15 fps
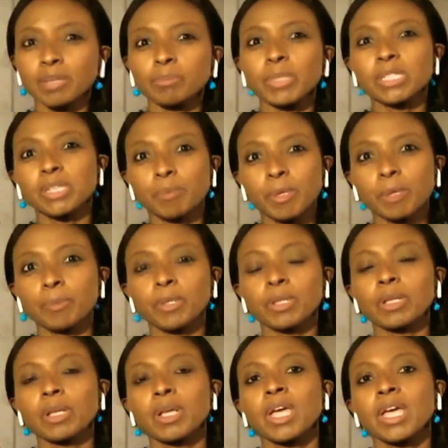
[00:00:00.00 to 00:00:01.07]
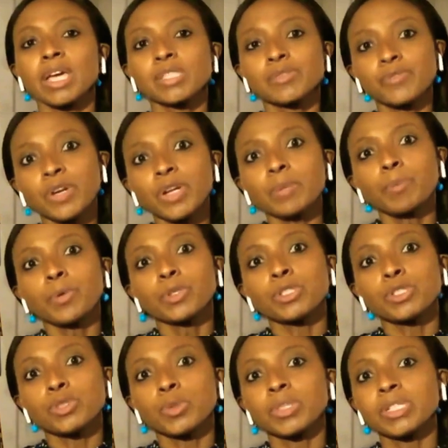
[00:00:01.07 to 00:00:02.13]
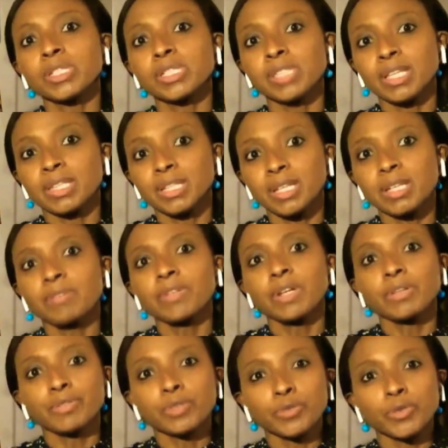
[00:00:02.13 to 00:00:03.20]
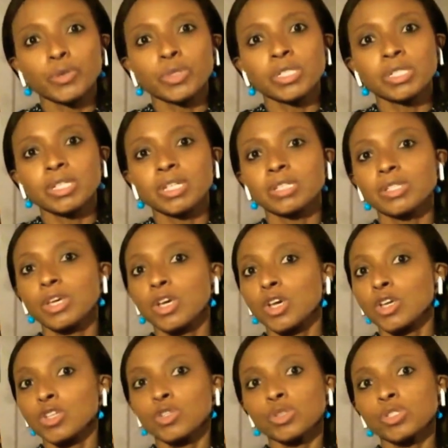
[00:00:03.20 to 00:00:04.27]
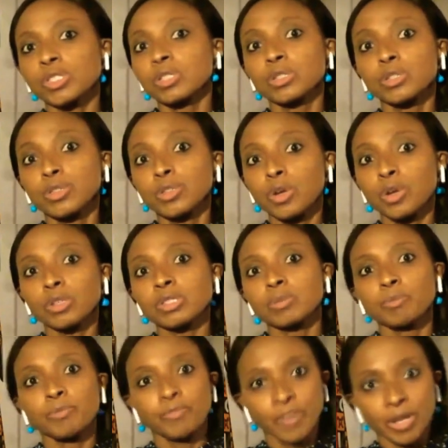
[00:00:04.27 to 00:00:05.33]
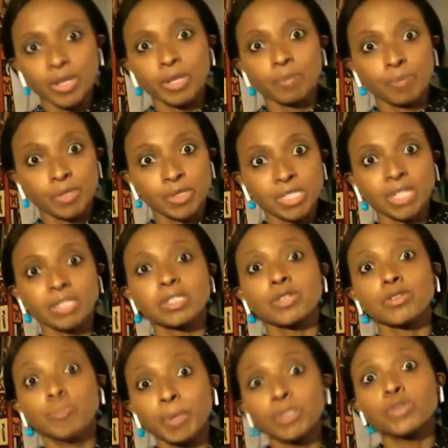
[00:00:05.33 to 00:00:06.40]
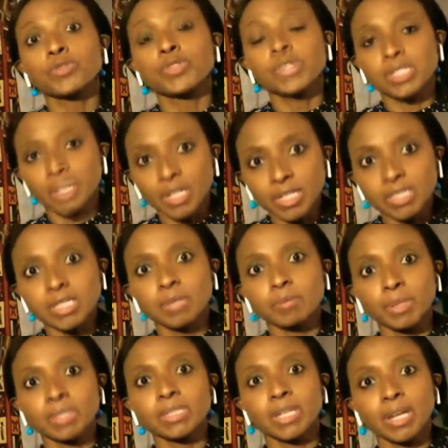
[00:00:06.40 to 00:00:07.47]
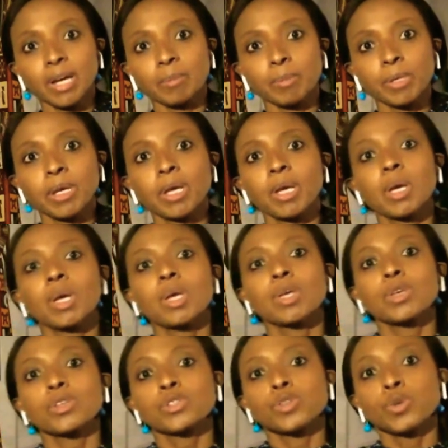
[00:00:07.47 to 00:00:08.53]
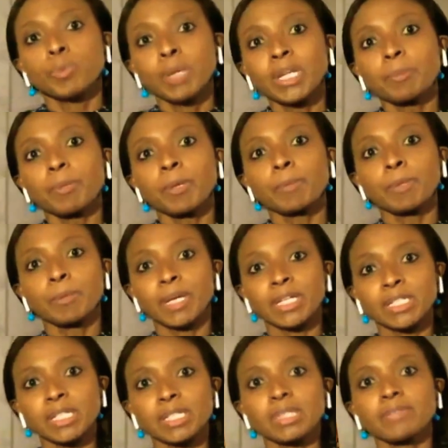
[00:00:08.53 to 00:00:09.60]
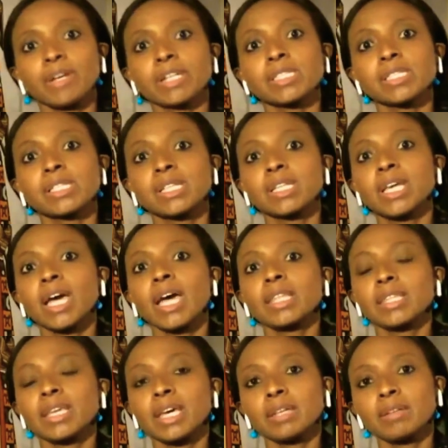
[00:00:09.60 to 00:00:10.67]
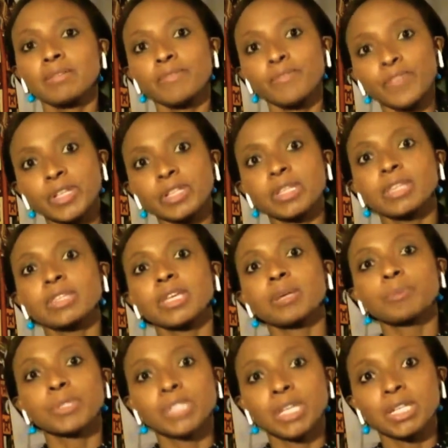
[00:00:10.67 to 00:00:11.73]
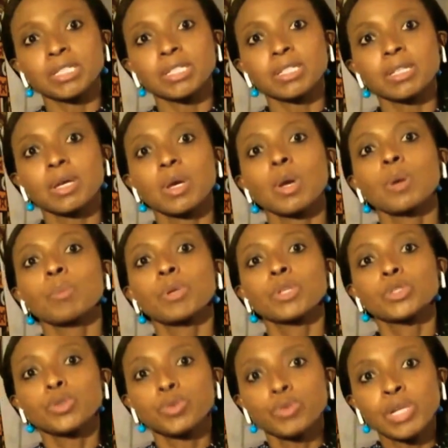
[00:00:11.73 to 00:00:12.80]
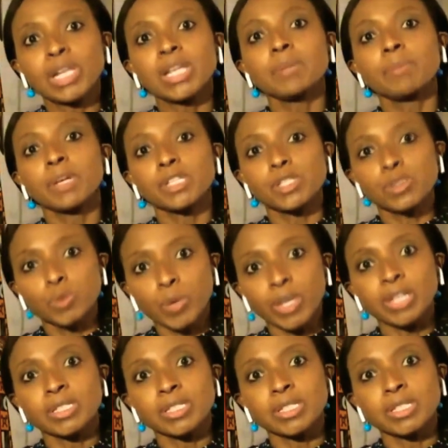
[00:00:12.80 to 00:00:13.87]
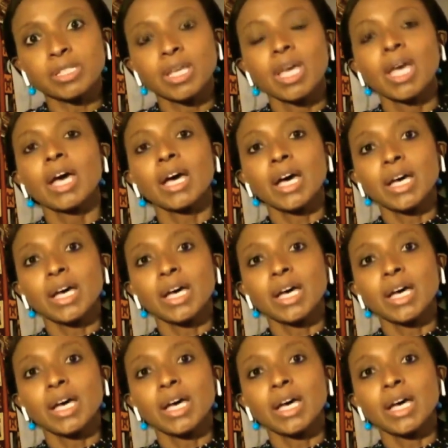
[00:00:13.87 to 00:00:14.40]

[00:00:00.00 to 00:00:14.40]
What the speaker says: start meeting people. It's very important to understand that even after 14 days, you're still not very protected, but you've started building up. So many people might take the vaccine and then feel that they're protected, but you really must wait